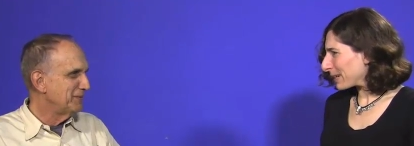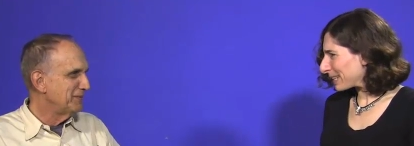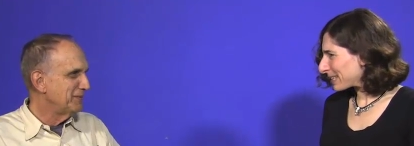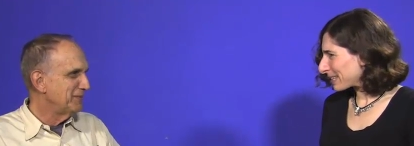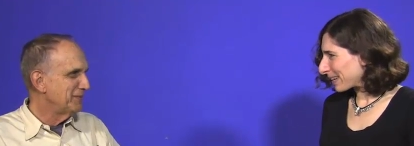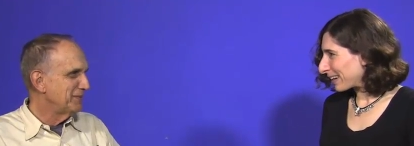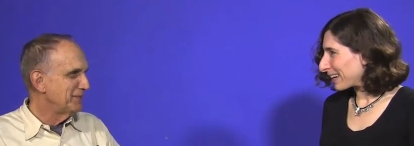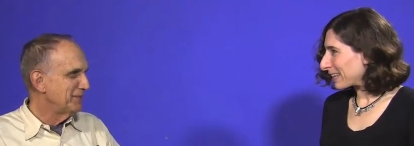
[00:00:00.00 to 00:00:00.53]

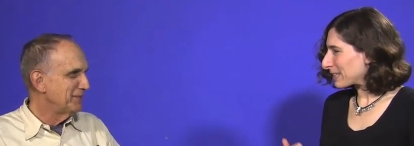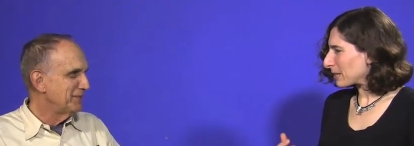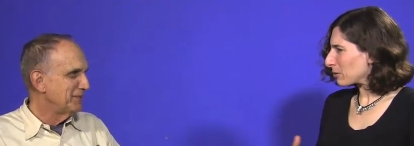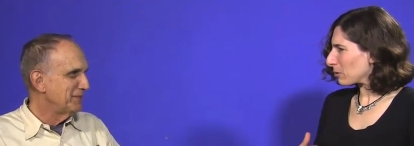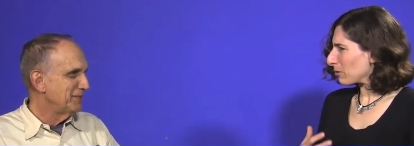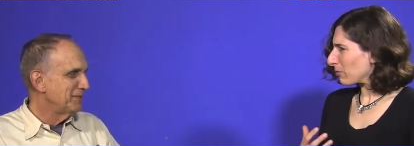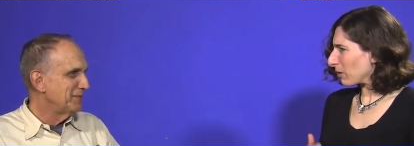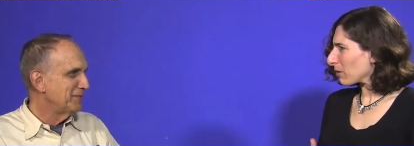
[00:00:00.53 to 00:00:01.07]
Speaker 1: my science.
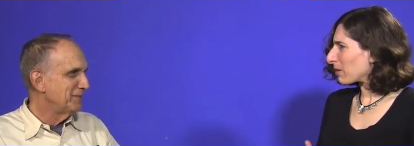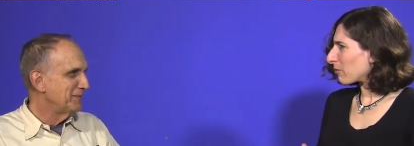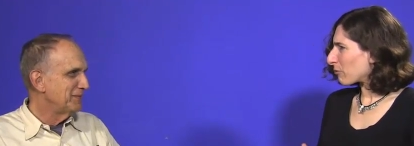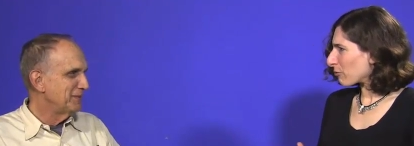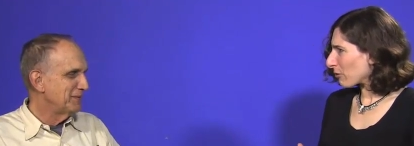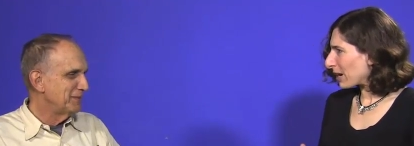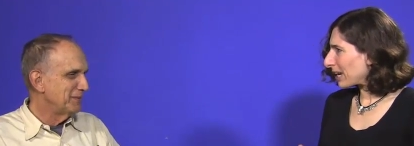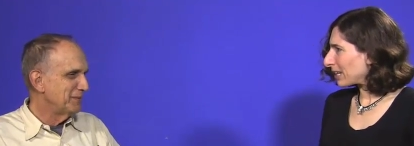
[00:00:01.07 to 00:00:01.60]
And so they're very
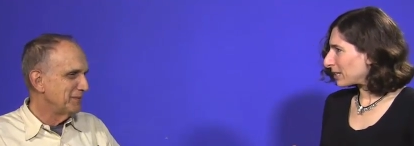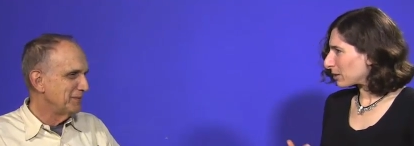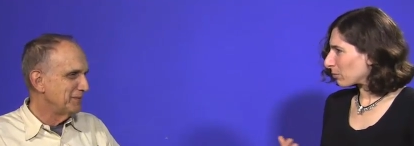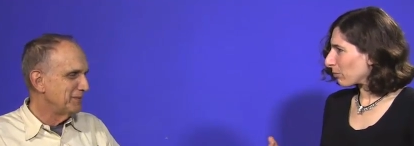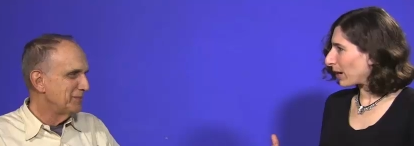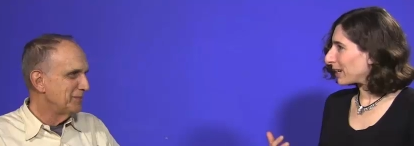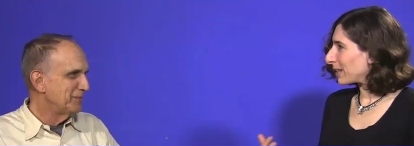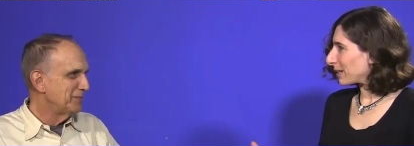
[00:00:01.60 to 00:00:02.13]
afraid
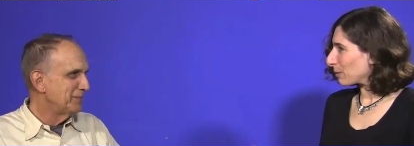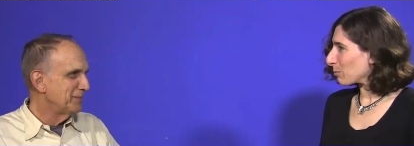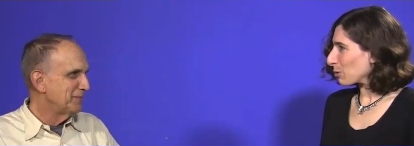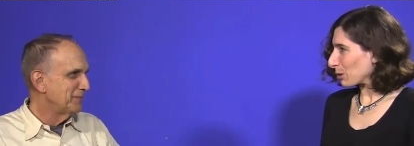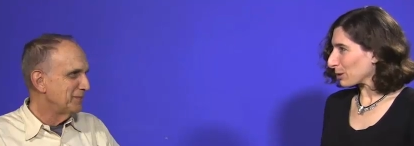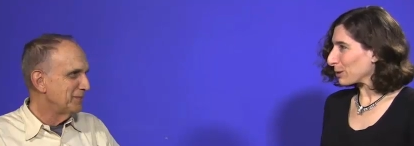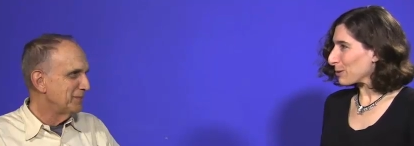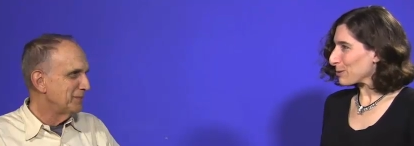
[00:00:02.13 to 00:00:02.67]
to write in a
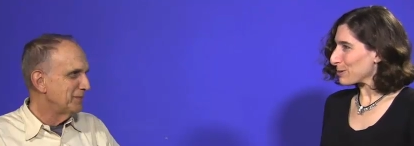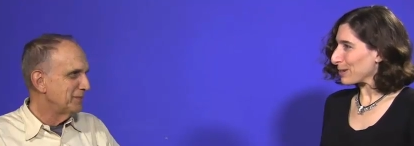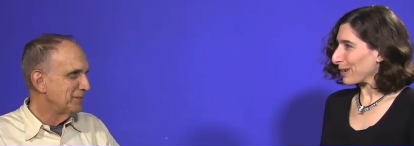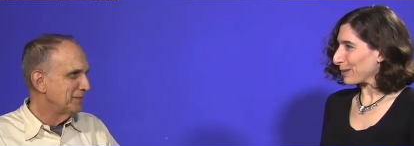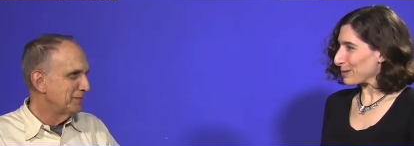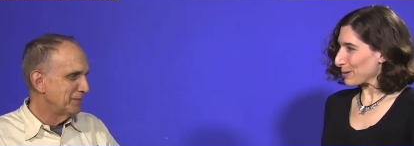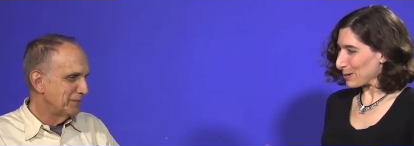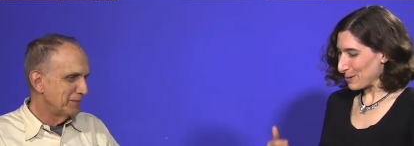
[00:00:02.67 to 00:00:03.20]
more clear
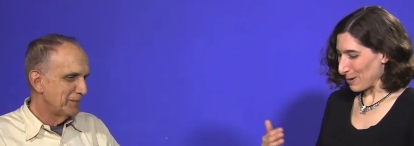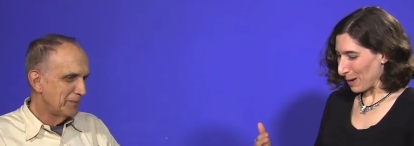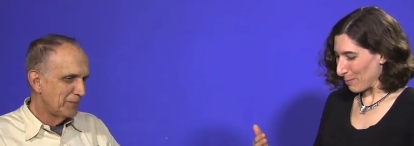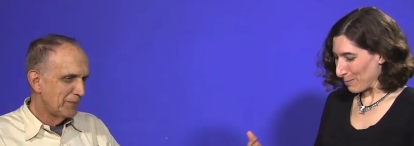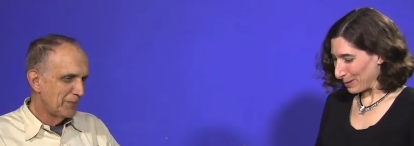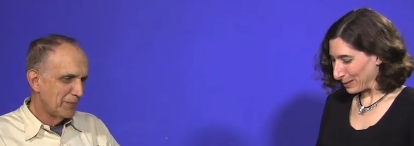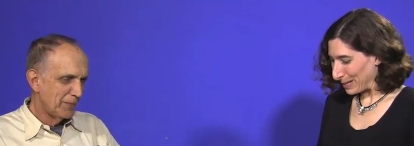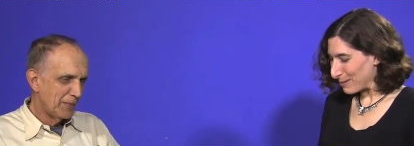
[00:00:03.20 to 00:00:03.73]
style. So can you
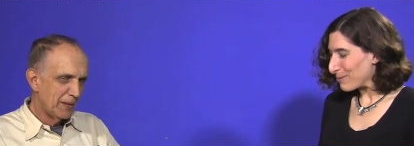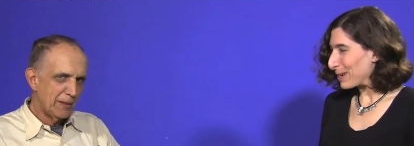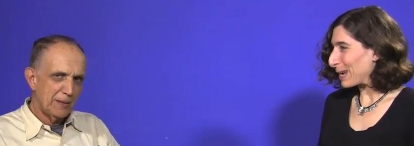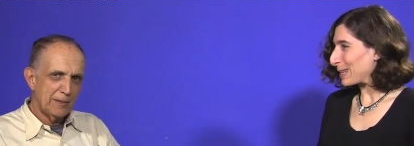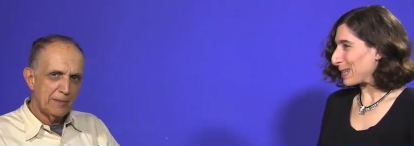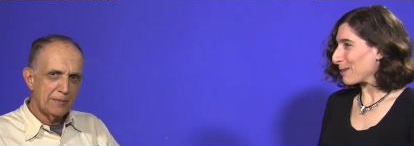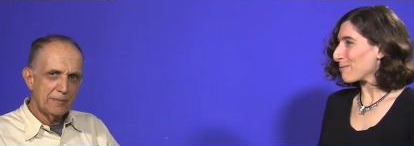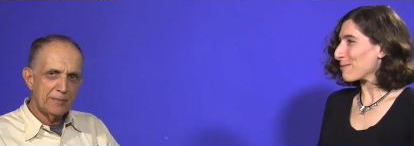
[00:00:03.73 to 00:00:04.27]
help
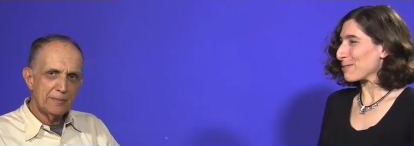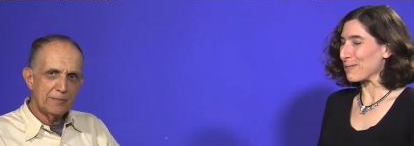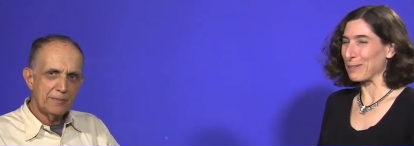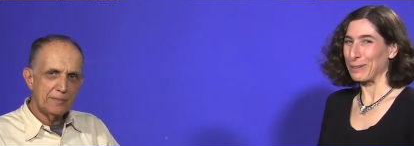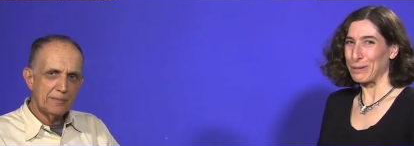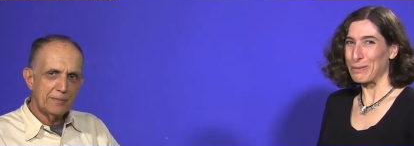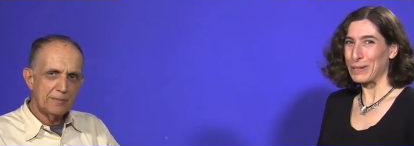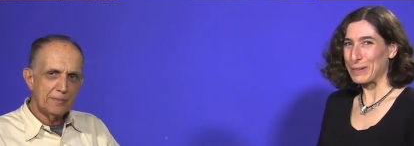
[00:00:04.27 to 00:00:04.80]
alleviate that
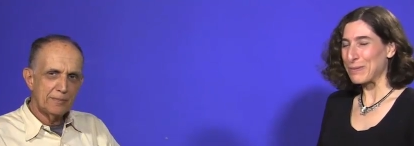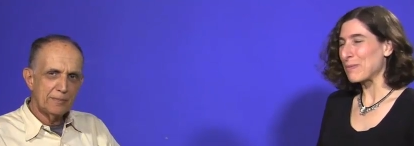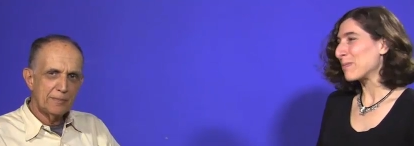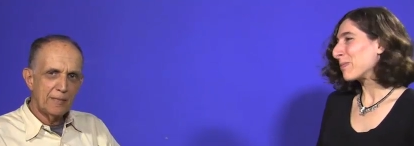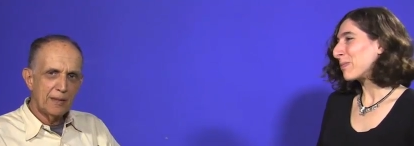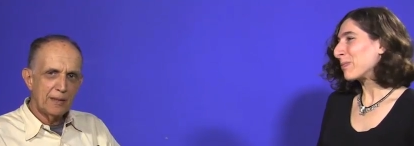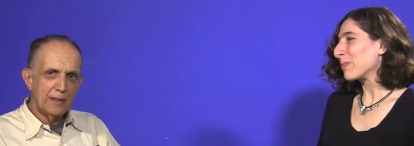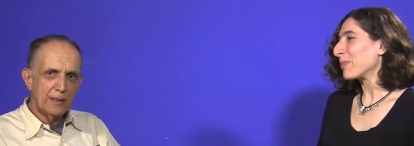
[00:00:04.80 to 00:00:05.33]
fear a little bit?
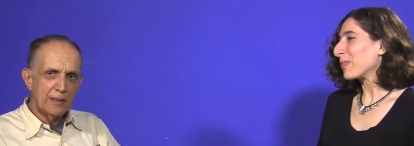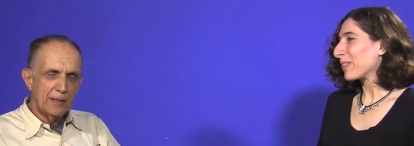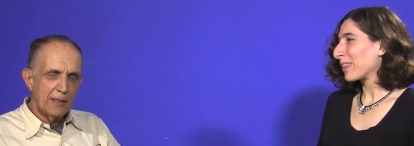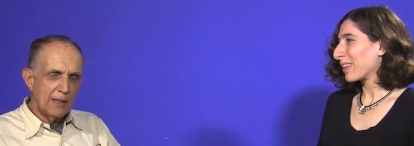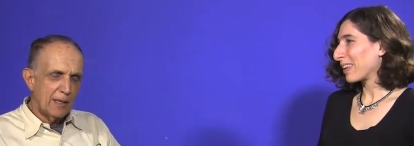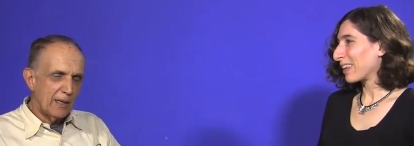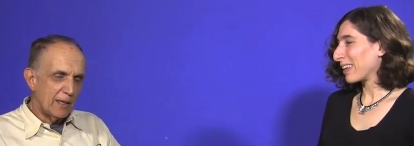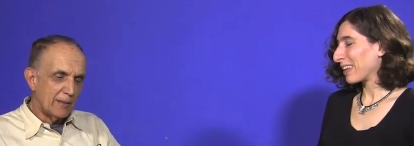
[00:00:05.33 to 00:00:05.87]

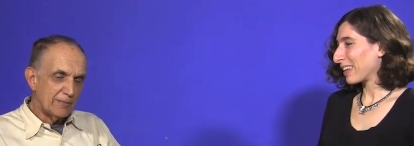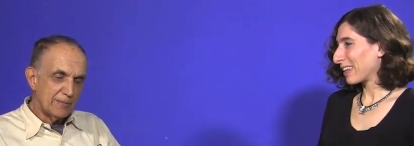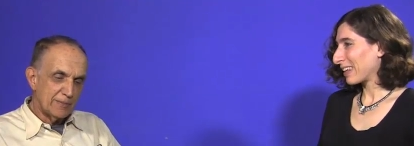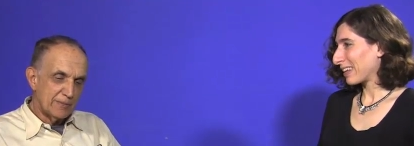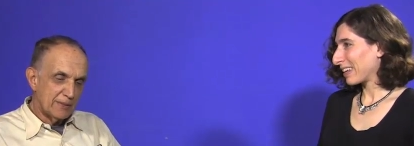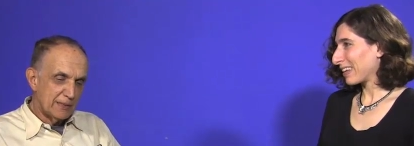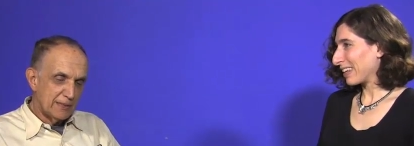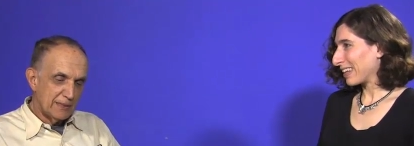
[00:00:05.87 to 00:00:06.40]
Speaker 2: Uh,
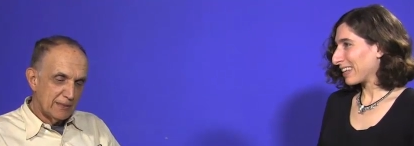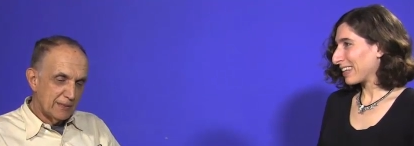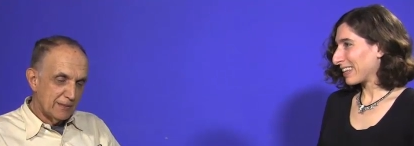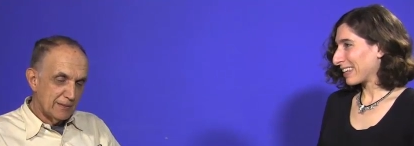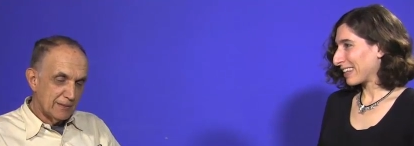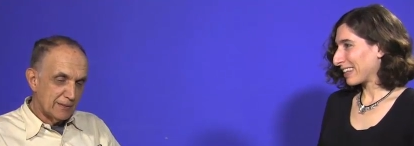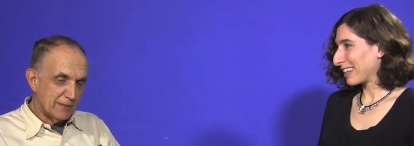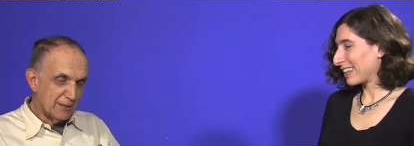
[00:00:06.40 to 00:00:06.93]

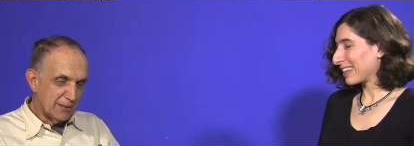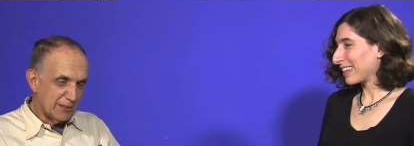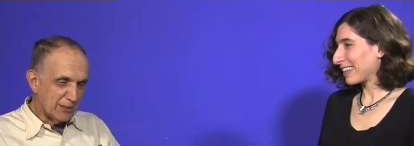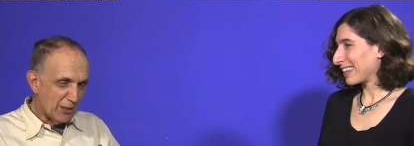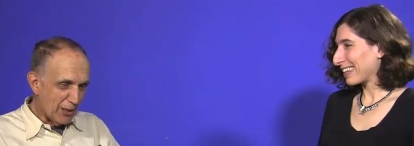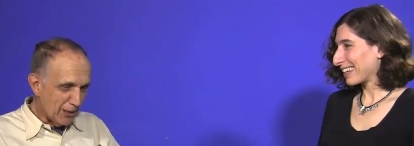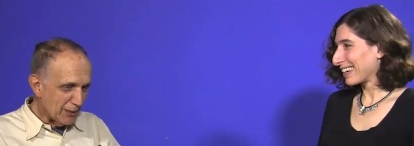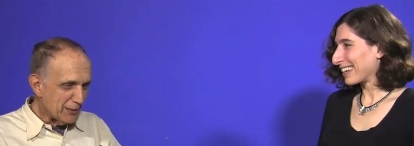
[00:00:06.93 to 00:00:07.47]
it's,
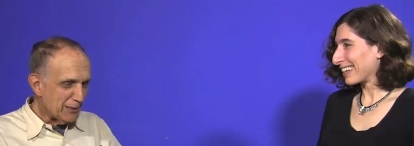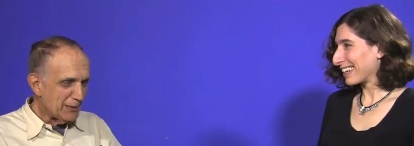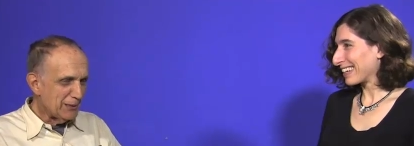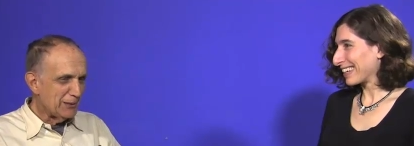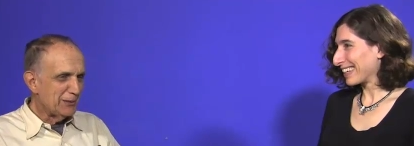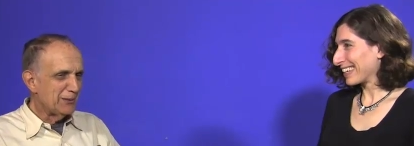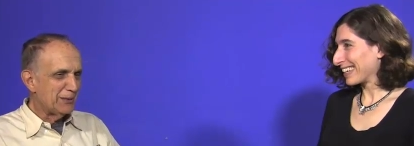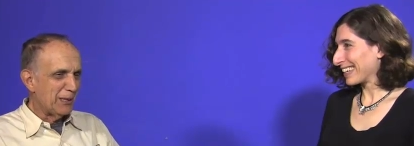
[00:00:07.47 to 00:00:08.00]
it's hard
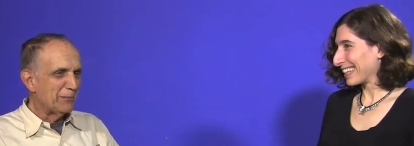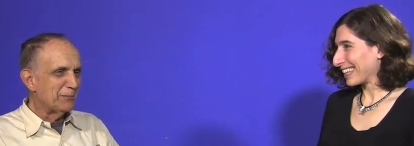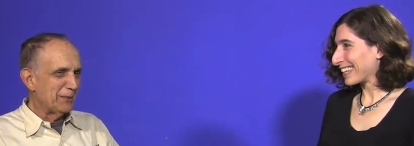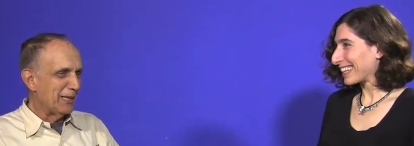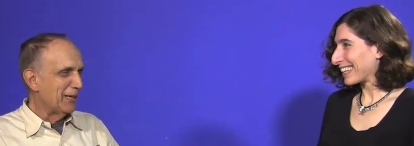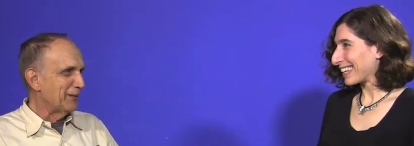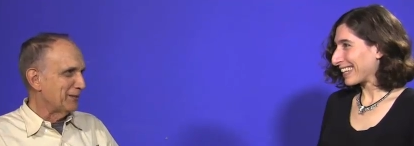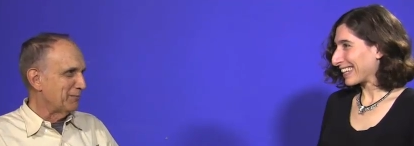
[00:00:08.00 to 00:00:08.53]
to
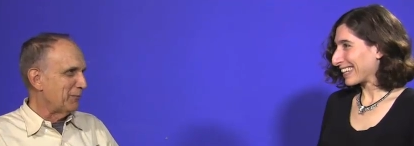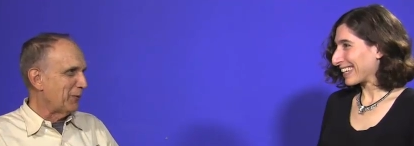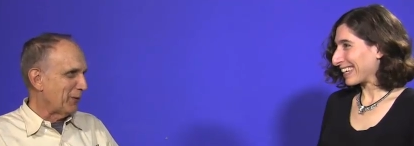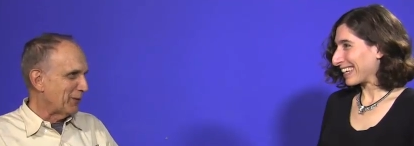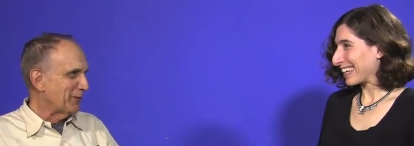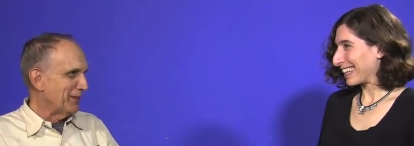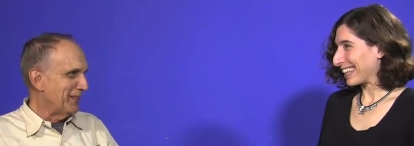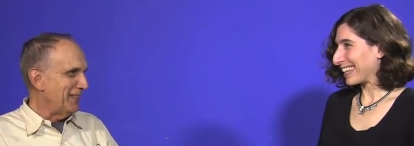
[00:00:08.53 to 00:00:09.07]
dumb down
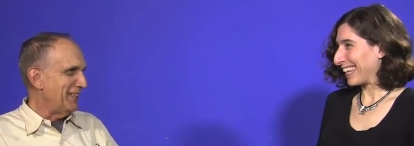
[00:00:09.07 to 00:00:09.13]
more than